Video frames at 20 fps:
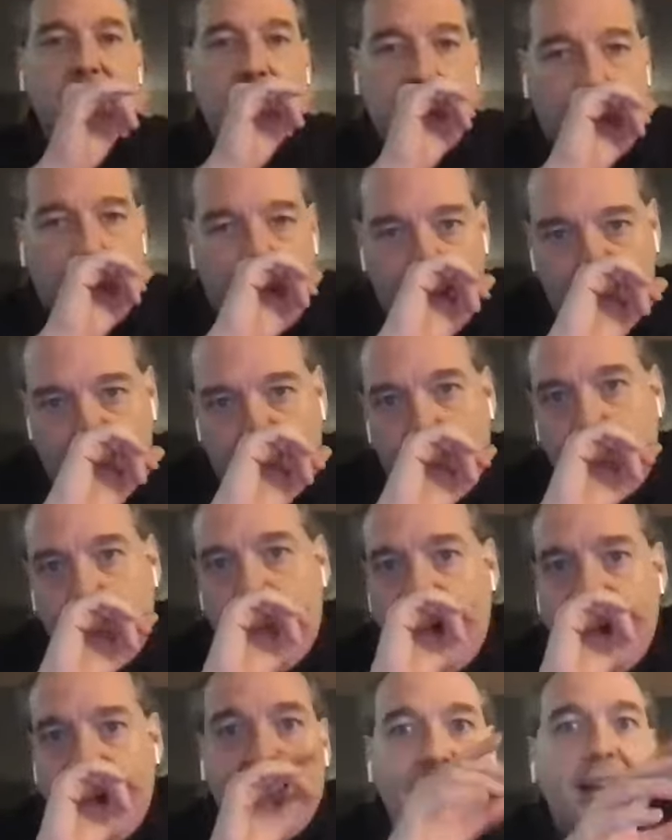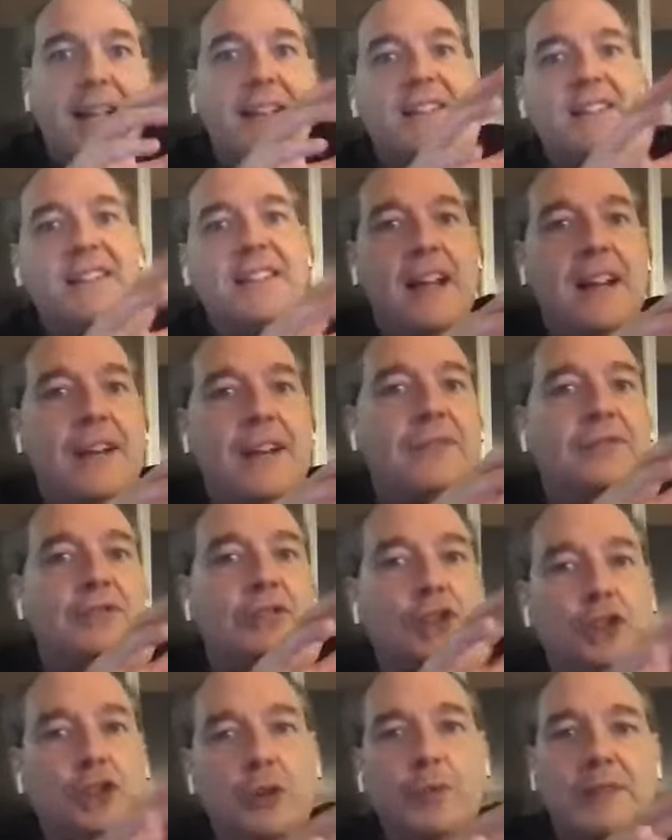this problem by saying,
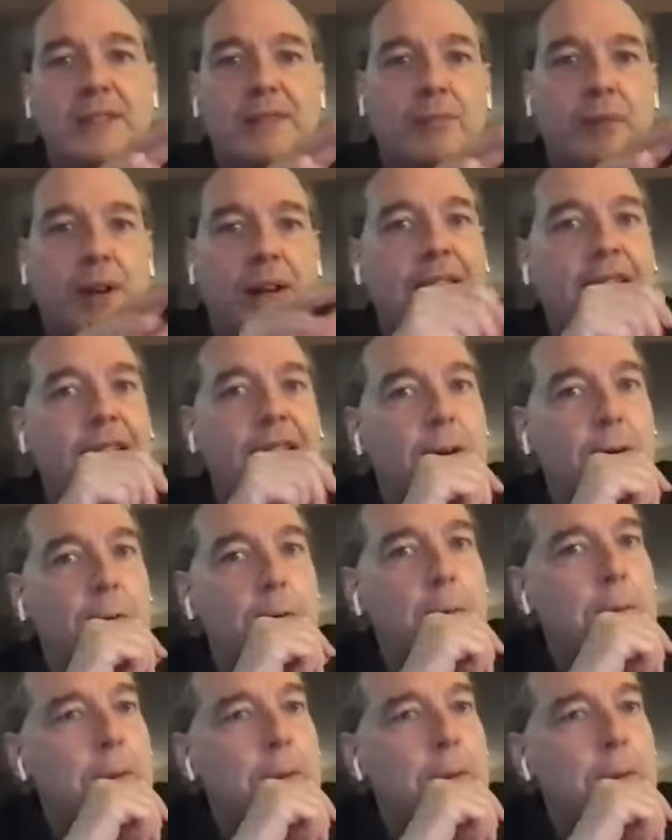we said, well,